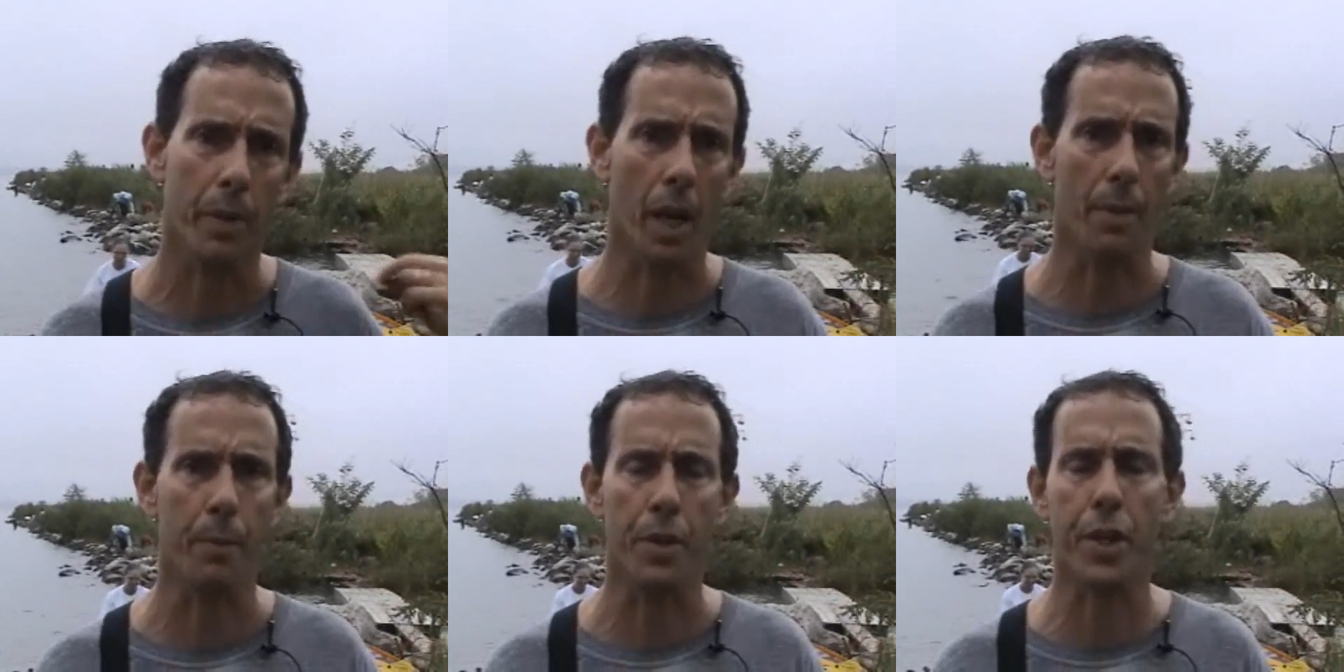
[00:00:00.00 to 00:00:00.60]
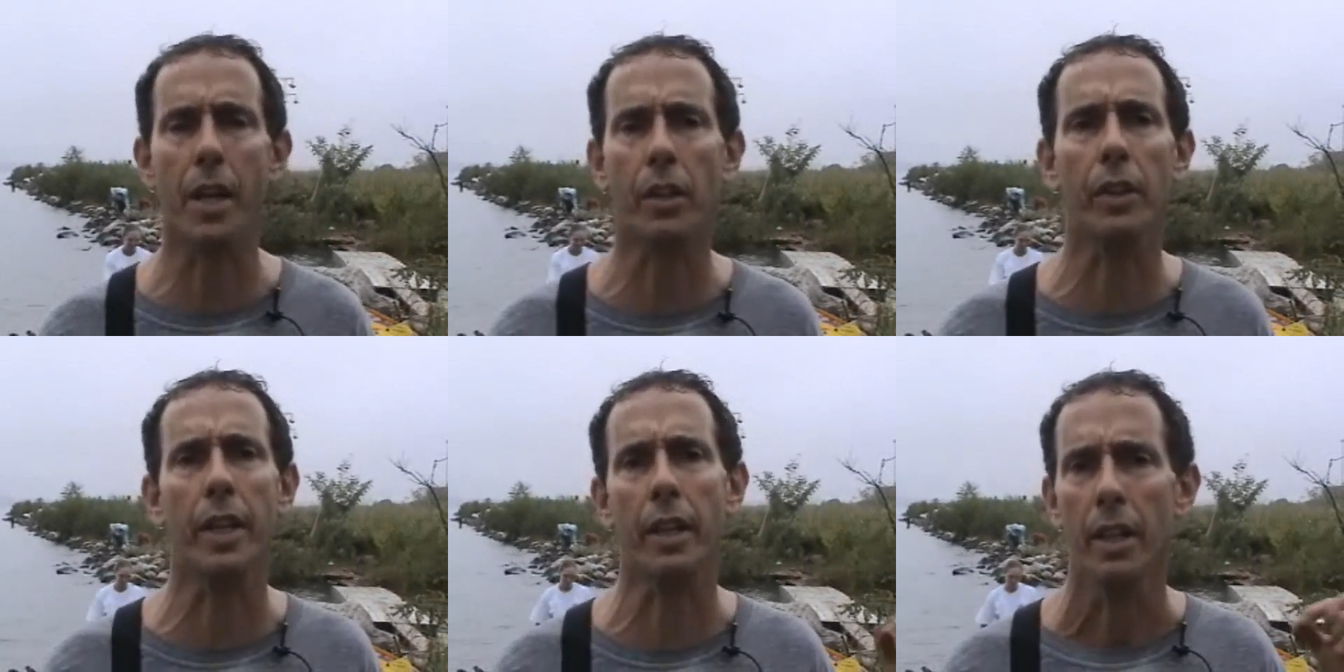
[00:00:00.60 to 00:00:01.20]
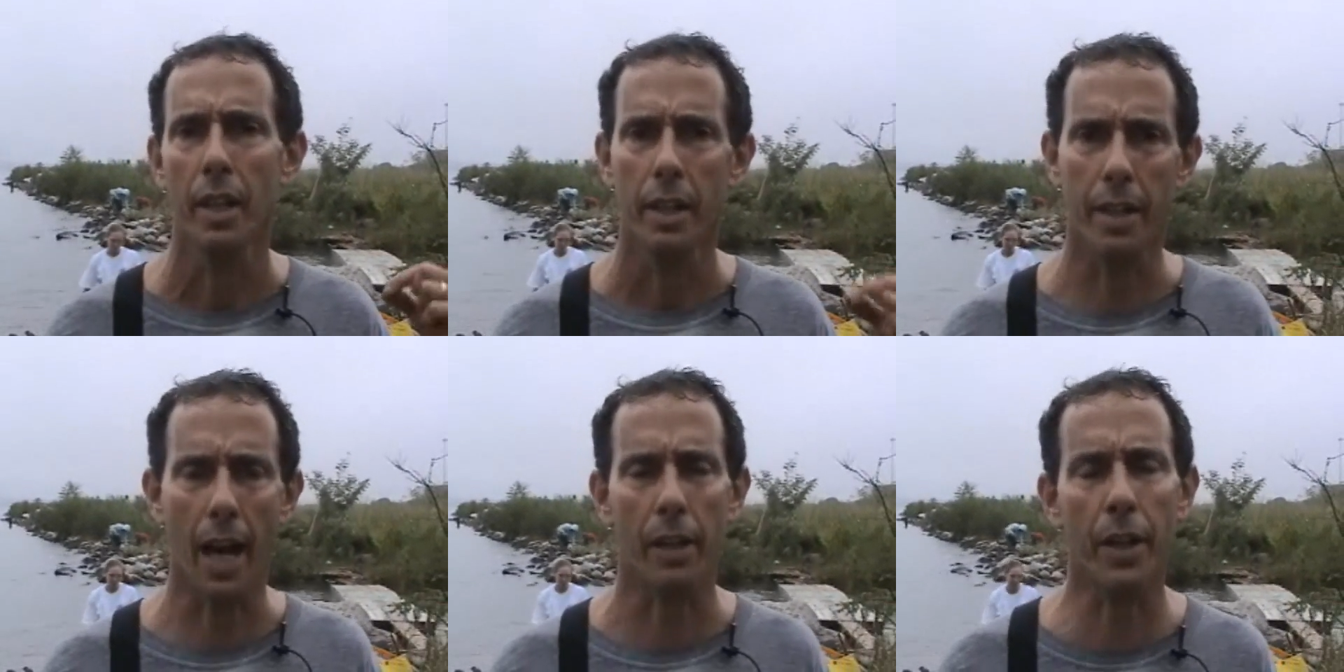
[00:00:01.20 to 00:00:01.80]
recycling,
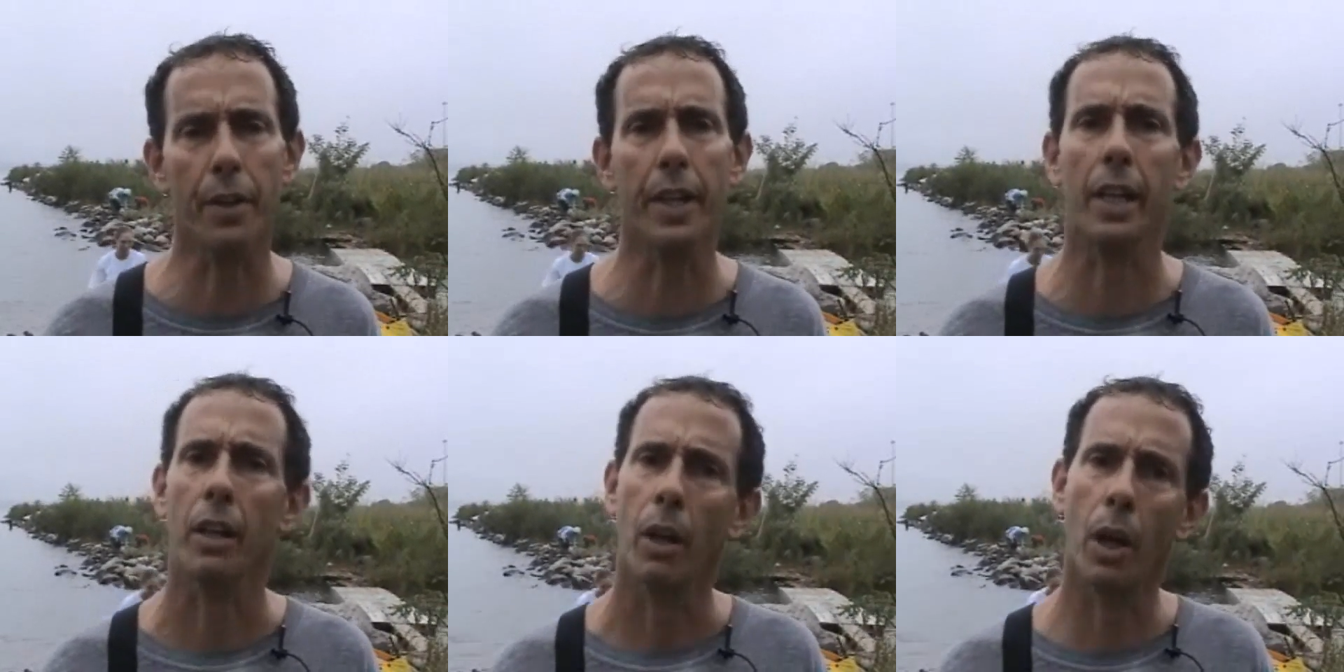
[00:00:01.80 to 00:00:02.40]
not littering,